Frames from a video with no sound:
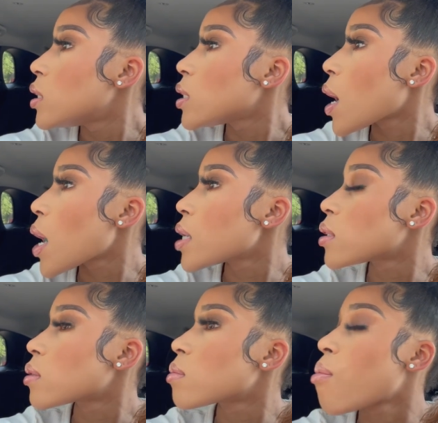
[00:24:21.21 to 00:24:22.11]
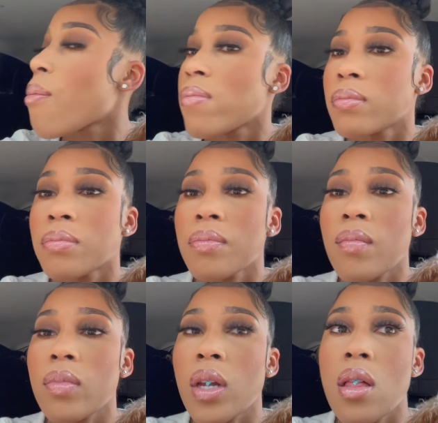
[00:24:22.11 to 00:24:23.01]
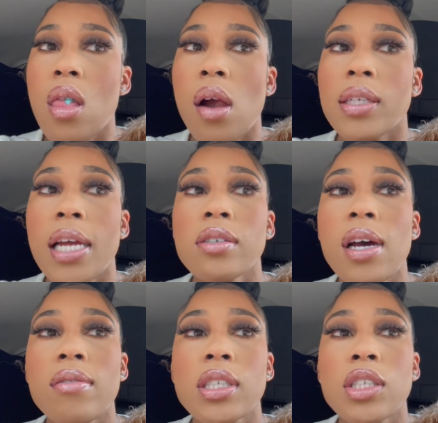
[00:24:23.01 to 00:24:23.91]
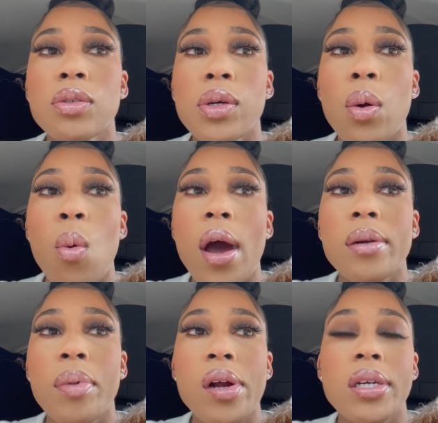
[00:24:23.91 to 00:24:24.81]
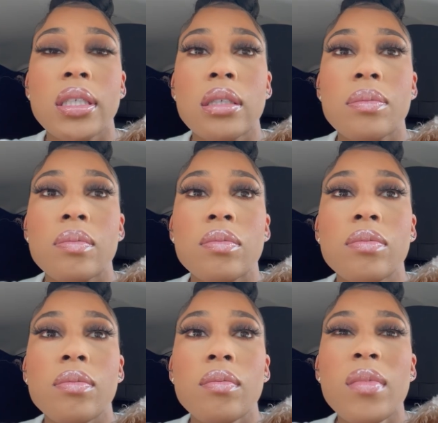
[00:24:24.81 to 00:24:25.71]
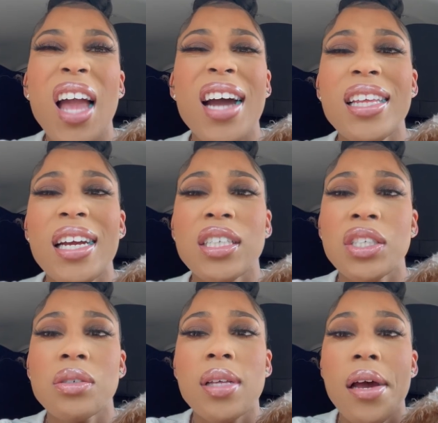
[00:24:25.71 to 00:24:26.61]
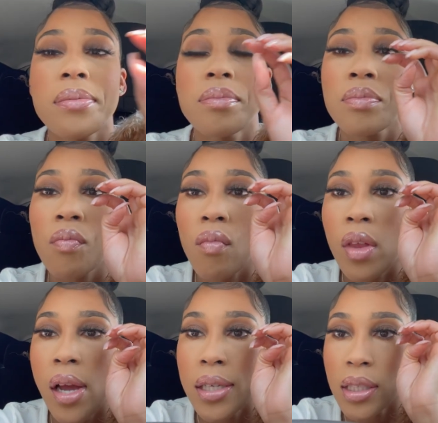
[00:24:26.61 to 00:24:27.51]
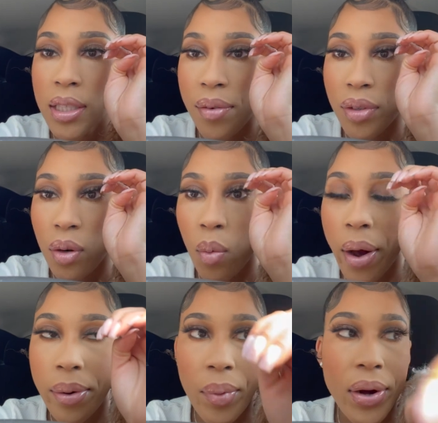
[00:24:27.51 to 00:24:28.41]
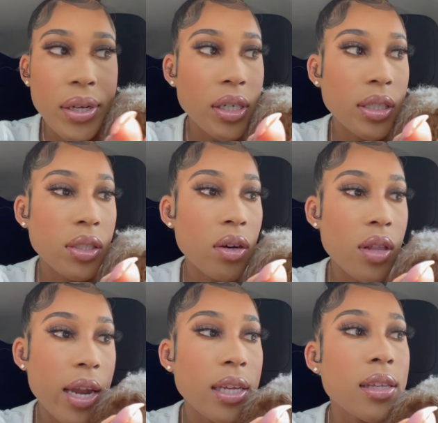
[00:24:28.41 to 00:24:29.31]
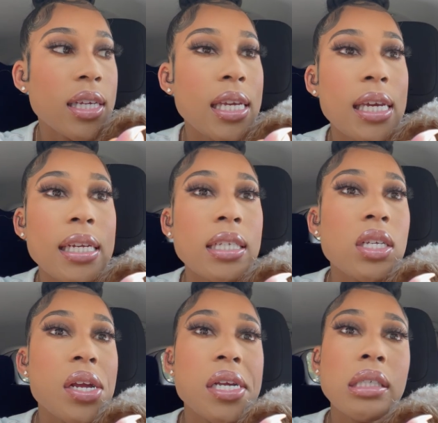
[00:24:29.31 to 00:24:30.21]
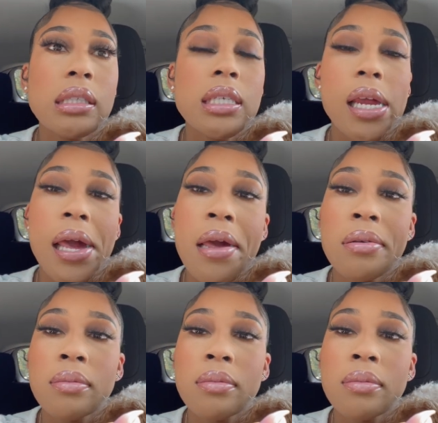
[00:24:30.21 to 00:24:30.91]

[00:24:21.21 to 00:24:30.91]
Um they do have a cute little water park. I think I showed that. They have a little water park here, so a lot of the kitties are here today.